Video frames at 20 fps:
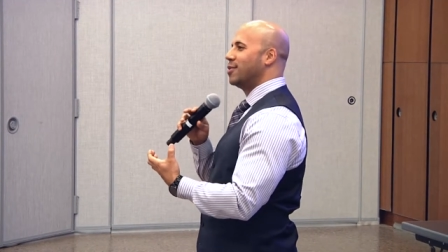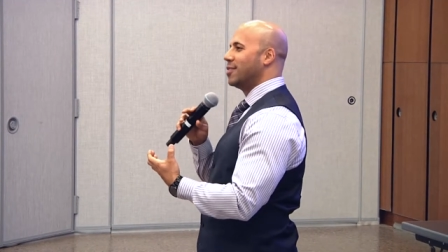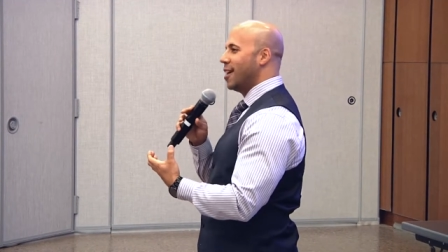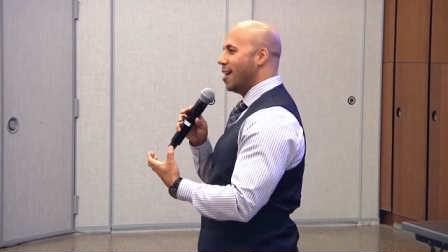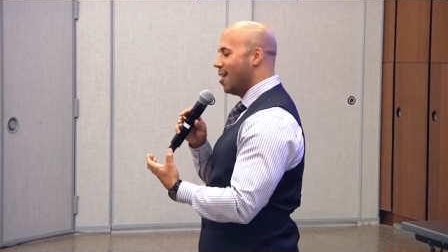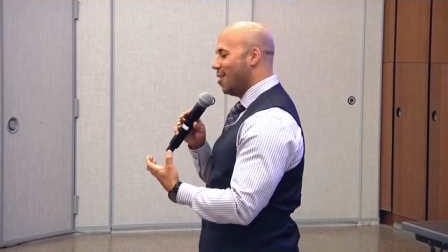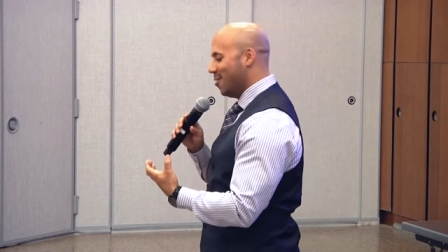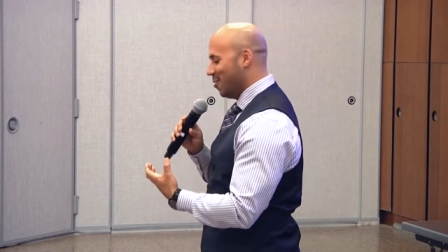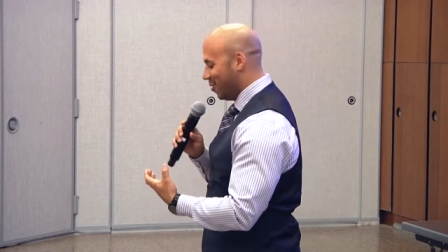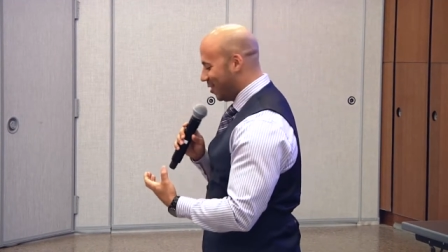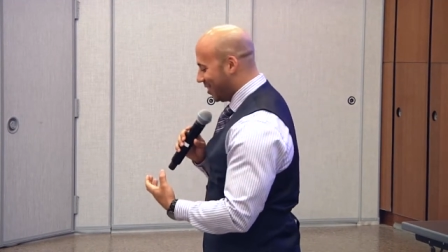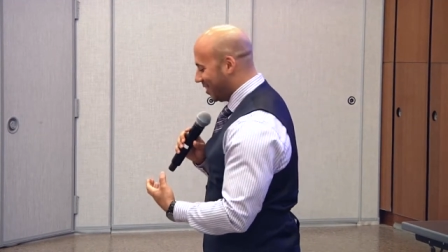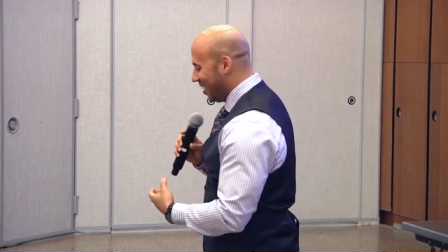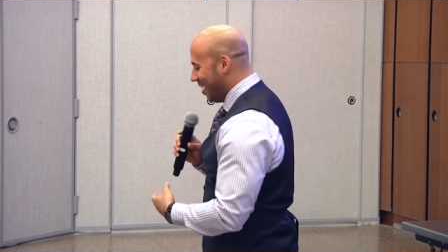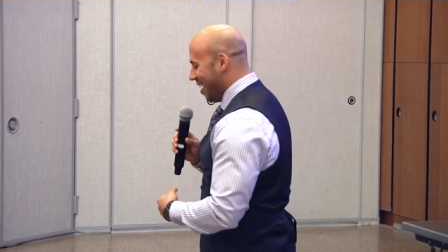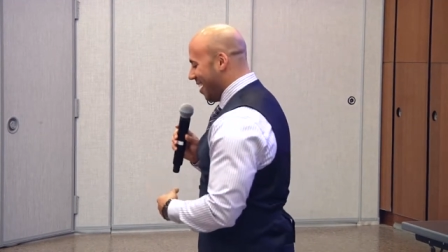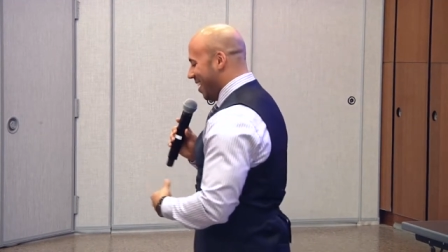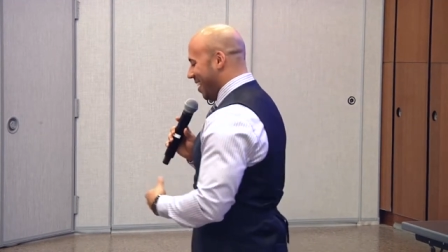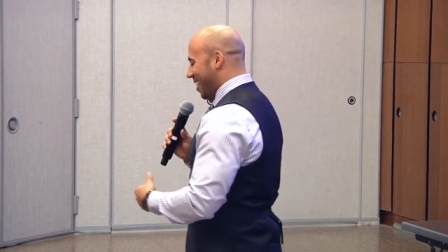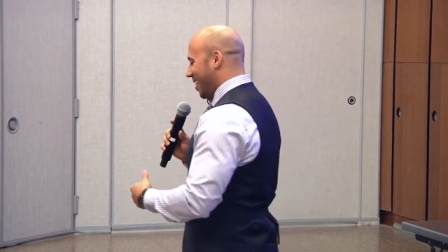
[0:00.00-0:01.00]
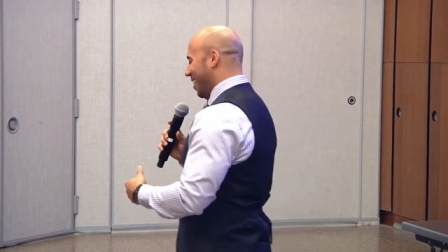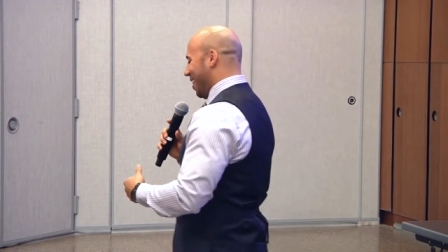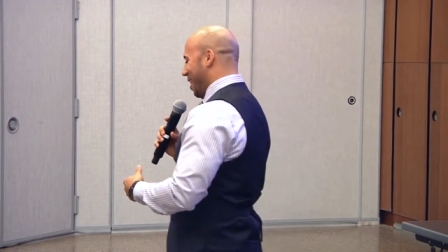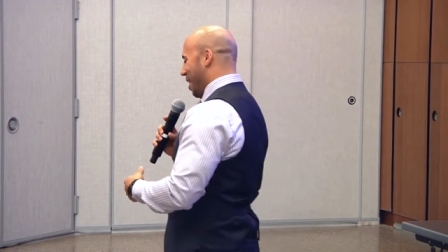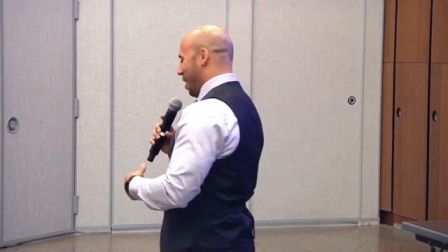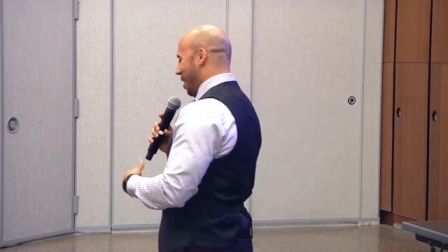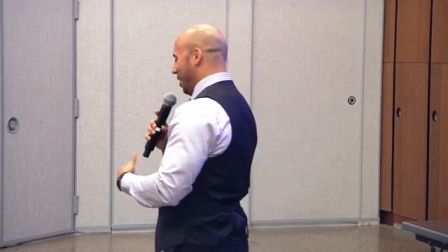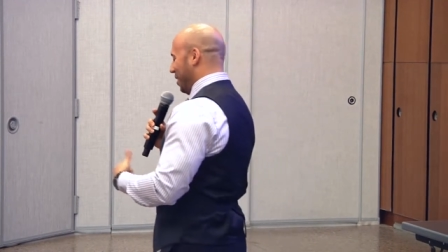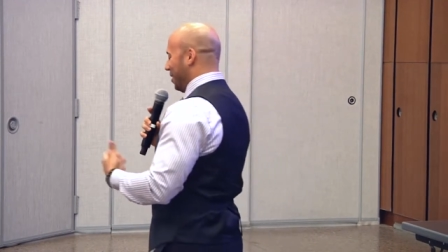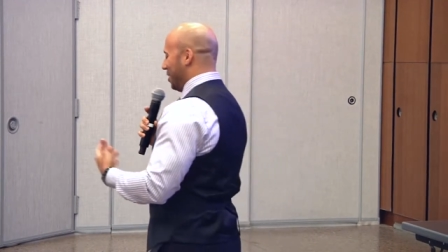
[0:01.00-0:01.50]
sound.
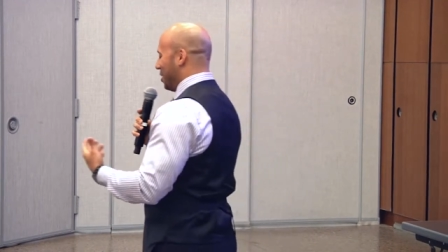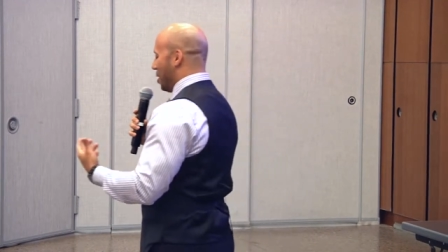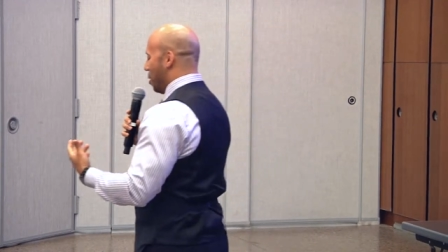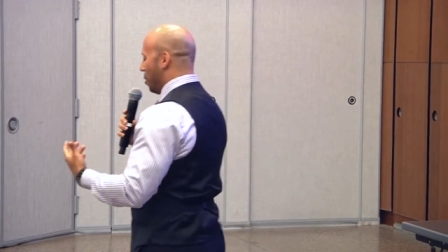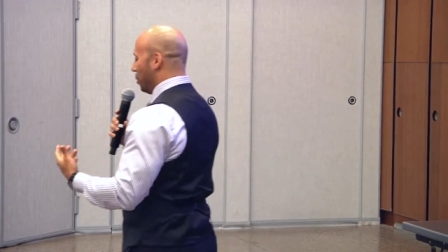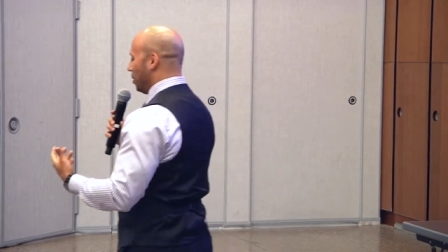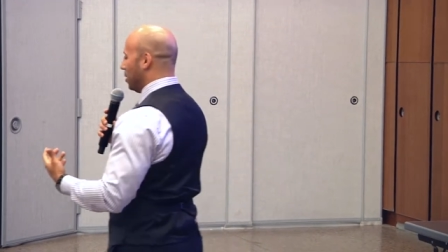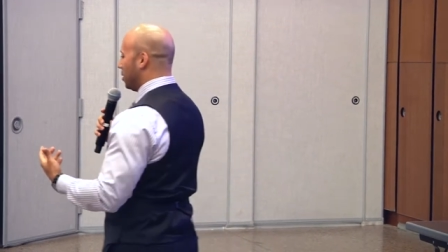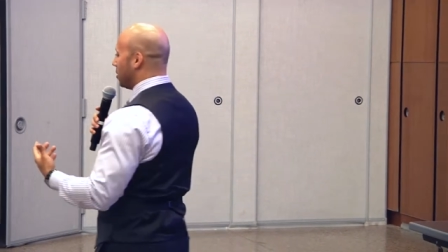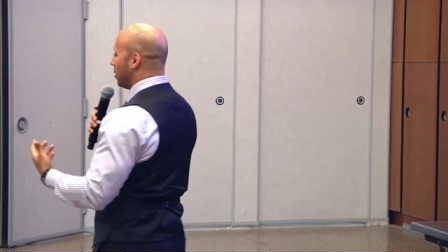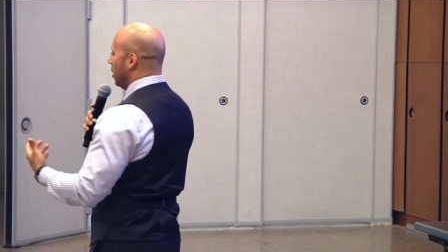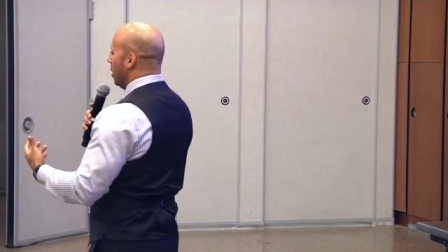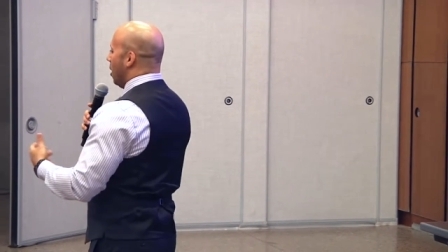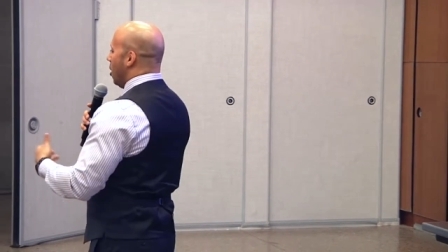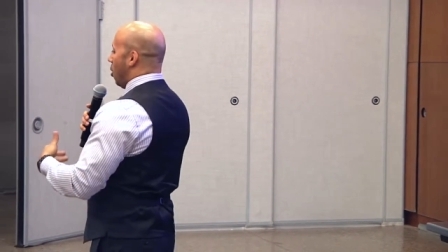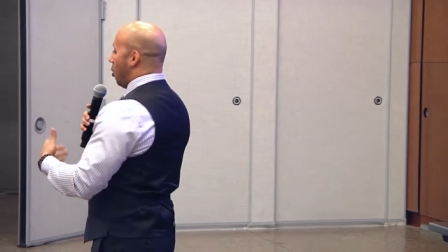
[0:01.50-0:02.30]
Eh, you know, just,